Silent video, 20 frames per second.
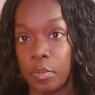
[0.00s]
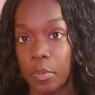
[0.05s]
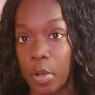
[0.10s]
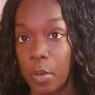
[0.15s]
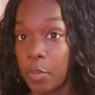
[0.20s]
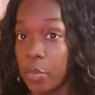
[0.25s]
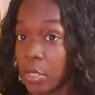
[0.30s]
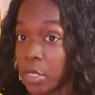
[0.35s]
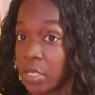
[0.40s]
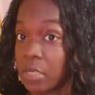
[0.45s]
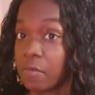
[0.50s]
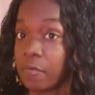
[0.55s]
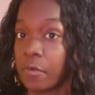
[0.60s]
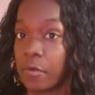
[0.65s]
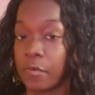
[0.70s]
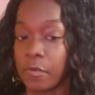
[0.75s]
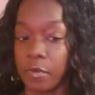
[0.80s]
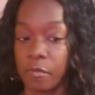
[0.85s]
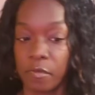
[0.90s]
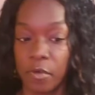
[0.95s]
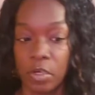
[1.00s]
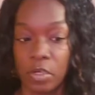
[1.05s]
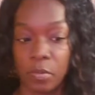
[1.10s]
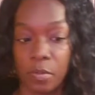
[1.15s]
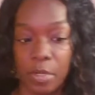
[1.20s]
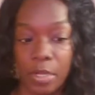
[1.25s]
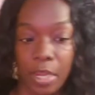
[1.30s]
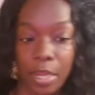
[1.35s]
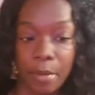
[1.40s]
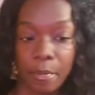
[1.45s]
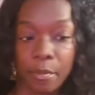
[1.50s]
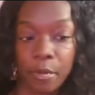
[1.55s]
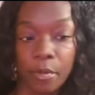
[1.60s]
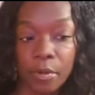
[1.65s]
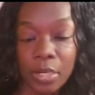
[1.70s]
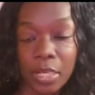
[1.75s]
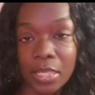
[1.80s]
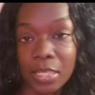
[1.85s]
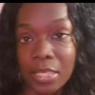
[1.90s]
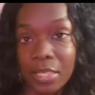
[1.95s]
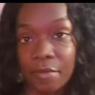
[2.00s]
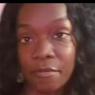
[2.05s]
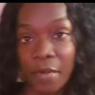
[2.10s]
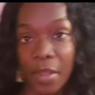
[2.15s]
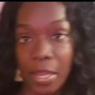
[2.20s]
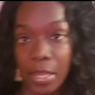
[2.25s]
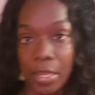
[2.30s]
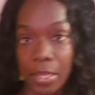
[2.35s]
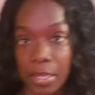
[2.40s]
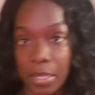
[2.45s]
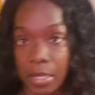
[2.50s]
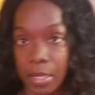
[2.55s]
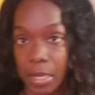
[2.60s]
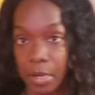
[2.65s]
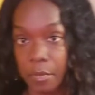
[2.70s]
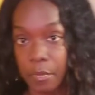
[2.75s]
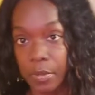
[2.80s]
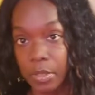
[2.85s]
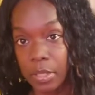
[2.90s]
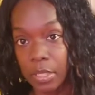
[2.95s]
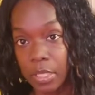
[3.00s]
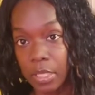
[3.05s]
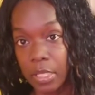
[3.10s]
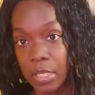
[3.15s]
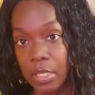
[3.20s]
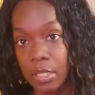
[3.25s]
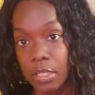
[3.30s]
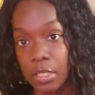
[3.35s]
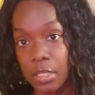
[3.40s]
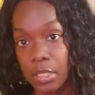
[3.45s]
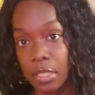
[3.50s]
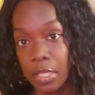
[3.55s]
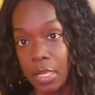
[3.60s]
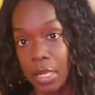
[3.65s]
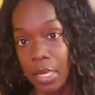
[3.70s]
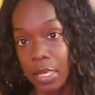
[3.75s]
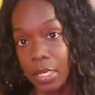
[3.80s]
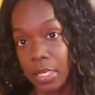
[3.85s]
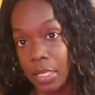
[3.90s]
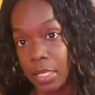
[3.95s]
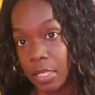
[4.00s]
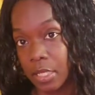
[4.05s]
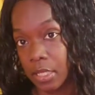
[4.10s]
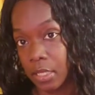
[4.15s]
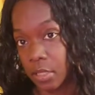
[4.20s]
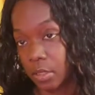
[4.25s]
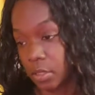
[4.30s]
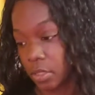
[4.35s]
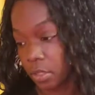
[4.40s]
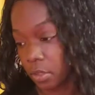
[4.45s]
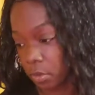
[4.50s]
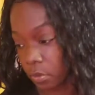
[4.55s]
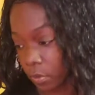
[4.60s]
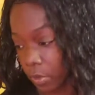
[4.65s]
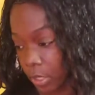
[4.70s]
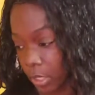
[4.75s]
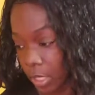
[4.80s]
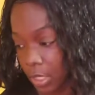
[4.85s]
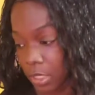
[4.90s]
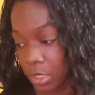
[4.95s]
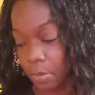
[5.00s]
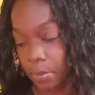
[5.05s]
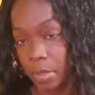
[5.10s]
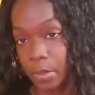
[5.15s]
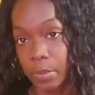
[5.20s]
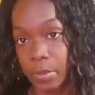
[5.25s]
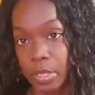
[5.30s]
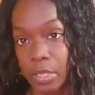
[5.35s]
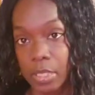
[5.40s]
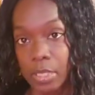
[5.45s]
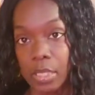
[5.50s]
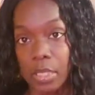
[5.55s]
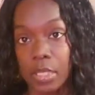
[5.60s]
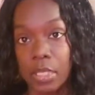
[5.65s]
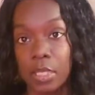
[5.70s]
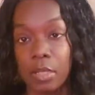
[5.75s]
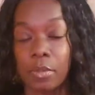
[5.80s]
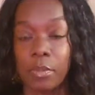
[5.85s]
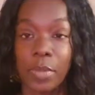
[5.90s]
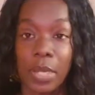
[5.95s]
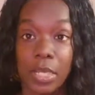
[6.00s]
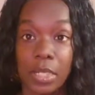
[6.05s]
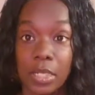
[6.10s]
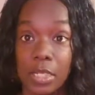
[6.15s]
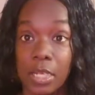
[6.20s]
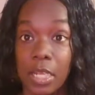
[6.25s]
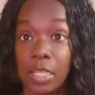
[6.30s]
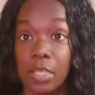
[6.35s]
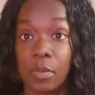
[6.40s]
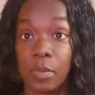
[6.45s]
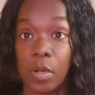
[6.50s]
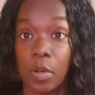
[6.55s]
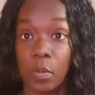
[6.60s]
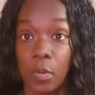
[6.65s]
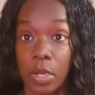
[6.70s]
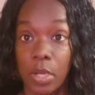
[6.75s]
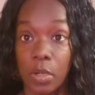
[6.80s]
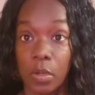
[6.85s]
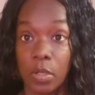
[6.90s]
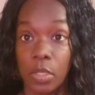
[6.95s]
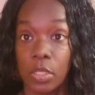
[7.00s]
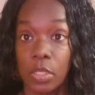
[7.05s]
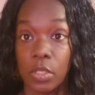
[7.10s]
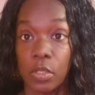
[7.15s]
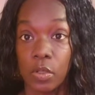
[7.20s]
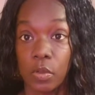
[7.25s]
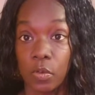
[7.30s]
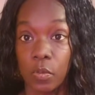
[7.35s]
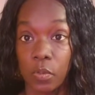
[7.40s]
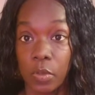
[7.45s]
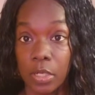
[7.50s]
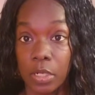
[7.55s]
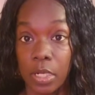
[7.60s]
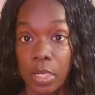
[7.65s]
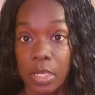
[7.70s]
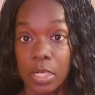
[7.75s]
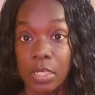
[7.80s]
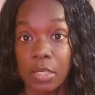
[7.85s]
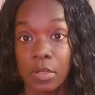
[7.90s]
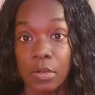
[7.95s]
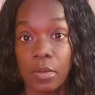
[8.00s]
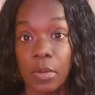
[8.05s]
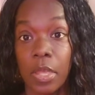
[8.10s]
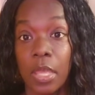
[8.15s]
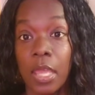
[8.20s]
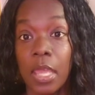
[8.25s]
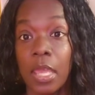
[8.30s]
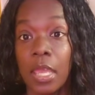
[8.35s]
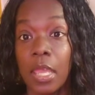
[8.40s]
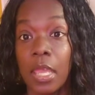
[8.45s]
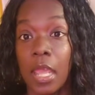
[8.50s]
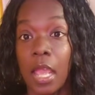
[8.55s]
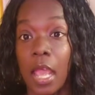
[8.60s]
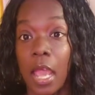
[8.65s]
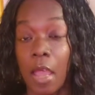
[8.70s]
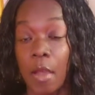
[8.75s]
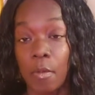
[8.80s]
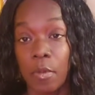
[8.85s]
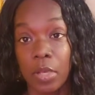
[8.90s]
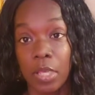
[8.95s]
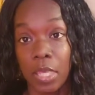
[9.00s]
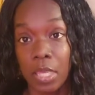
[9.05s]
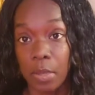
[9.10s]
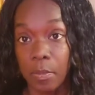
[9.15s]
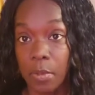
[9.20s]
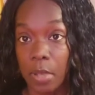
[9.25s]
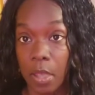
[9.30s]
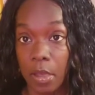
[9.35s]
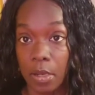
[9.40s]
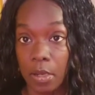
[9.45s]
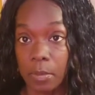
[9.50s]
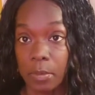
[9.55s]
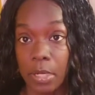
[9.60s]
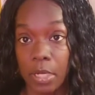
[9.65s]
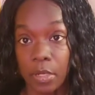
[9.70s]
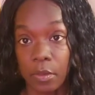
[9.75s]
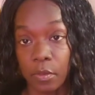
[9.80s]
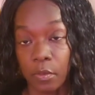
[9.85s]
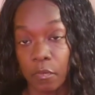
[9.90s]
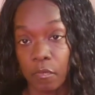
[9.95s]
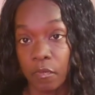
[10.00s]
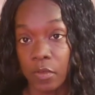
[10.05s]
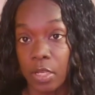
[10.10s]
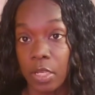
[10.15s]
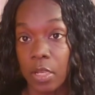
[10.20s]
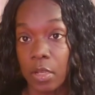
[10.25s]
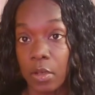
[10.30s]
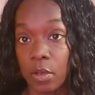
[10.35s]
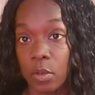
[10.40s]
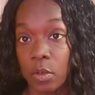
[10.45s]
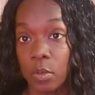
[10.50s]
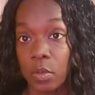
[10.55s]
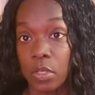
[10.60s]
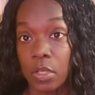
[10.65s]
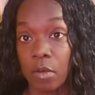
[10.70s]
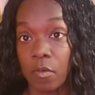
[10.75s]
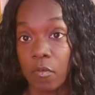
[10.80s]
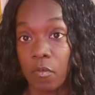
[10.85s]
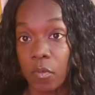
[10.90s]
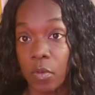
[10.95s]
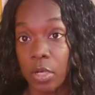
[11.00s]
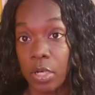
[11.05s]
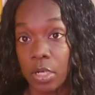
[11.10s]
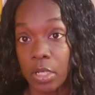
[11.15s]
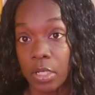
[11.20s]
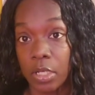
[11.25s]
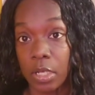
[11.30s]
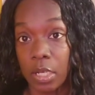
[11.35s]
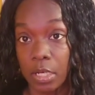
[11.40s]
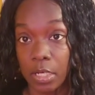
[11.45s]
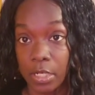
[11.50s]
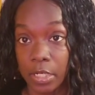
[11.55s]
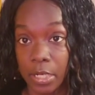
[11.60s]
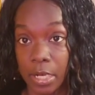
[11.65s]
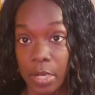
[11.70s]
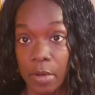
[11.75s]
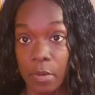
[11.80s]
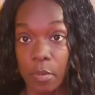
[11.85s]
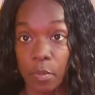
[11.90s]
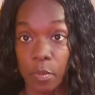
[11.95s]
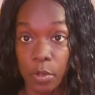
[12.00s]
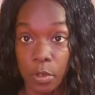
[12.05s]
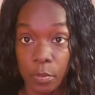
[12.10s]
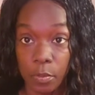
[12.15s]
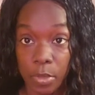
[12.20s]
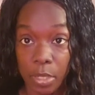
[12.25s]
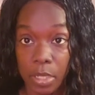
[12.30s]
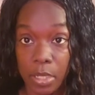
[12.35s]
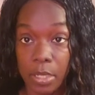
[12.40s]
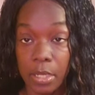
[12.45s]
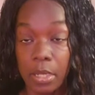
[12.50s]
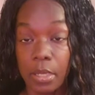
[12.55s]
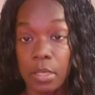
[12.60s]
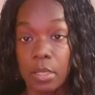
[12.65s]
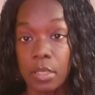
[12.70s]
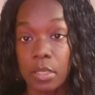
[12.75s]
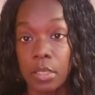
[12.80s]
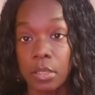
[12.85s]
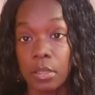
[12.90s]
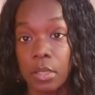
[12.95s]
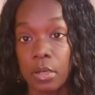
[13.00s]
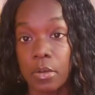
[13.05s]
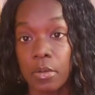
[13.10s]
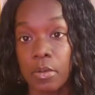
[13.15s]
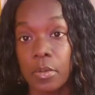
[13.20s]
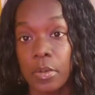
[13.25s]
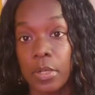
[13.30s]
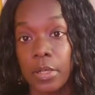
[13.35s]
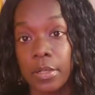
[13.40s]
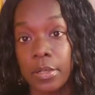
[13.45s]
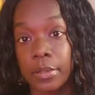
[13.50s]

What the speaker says: I'm pushing for the first week in April. That's if I get everything that I need to relaunch my business. So basically that's what I'm waiting on to do relaunch. So I will keep y'all updated through videos of when the launch date will be. So